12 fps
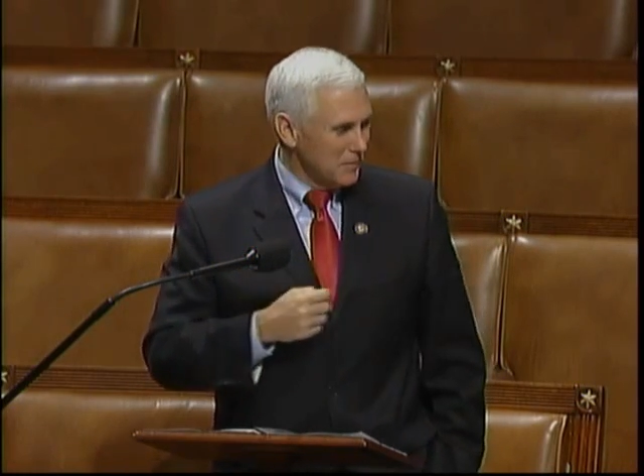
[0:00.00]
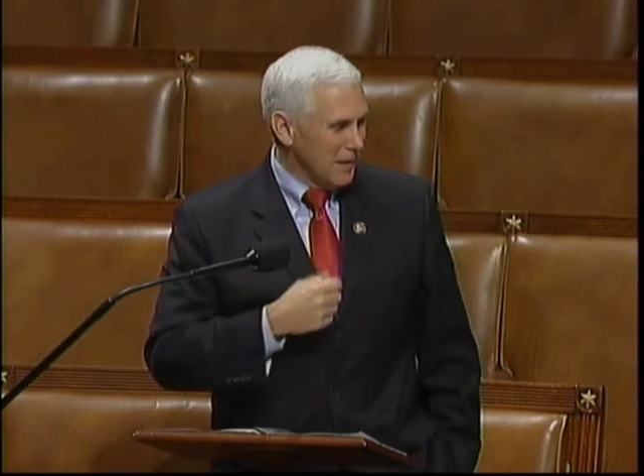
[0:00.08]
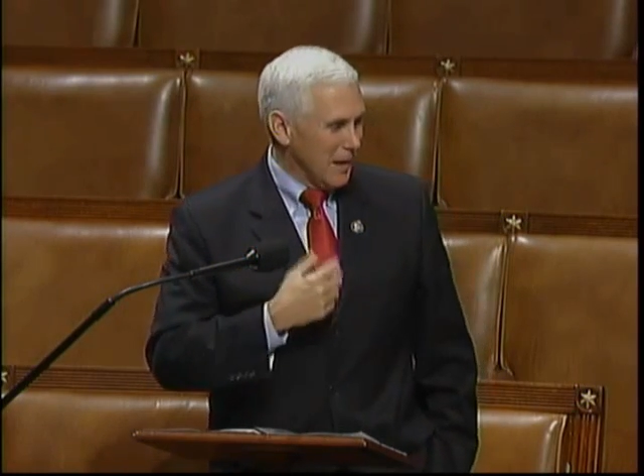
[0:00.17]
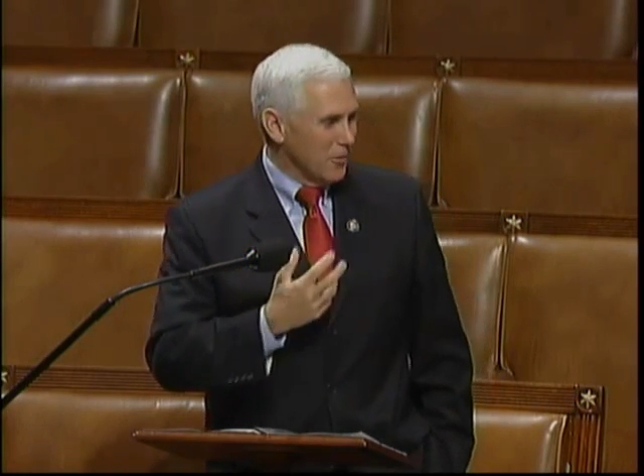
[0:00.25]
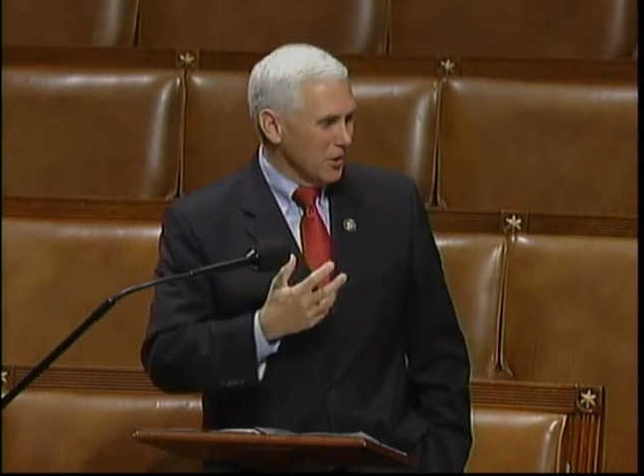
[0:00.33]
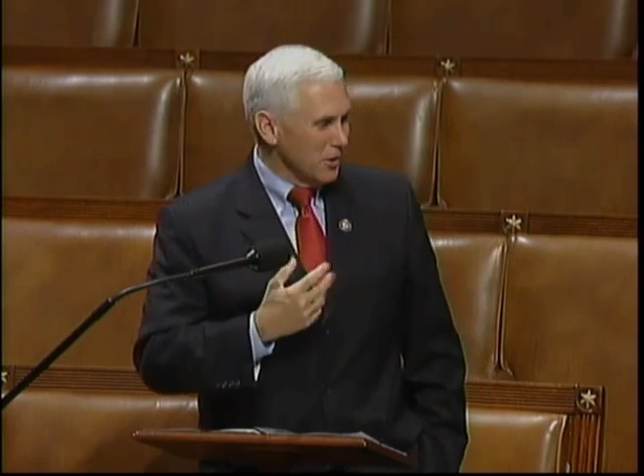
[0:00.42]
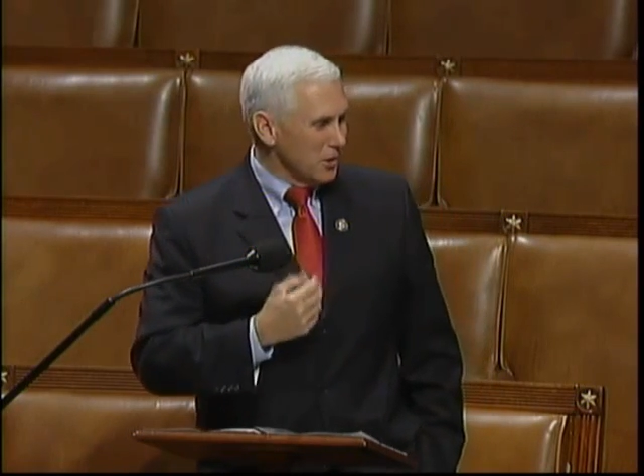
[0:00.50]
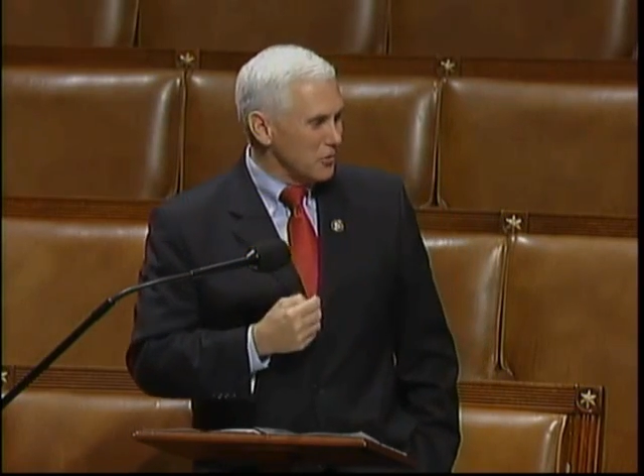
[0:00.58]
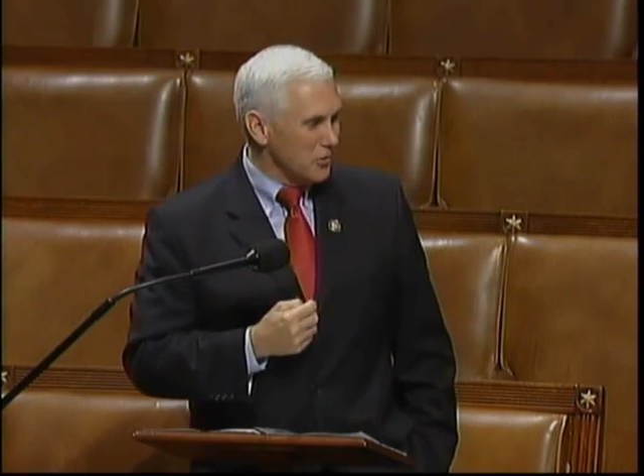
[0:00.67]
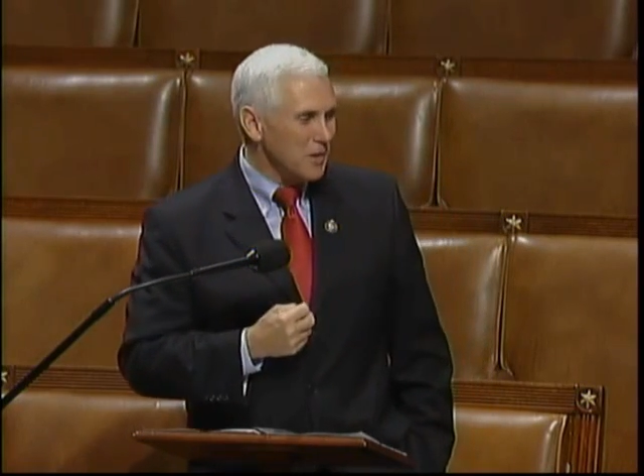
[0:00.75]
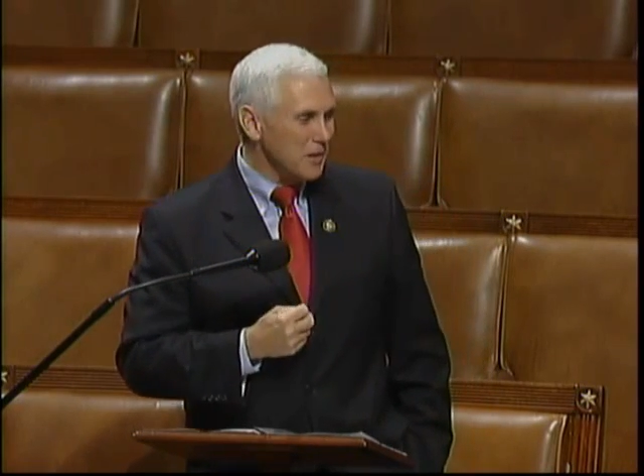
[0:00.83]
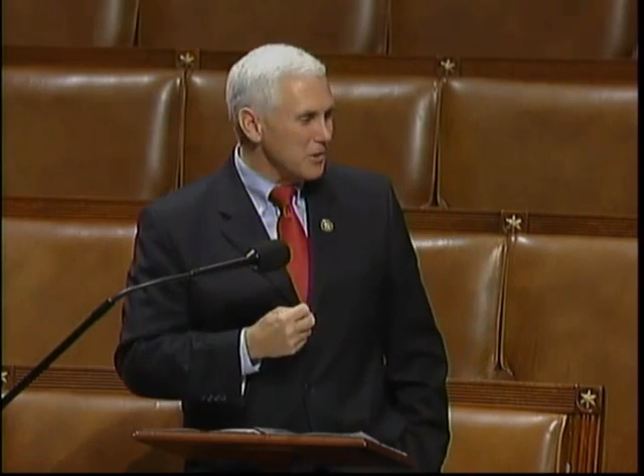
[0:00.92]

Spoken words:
elicited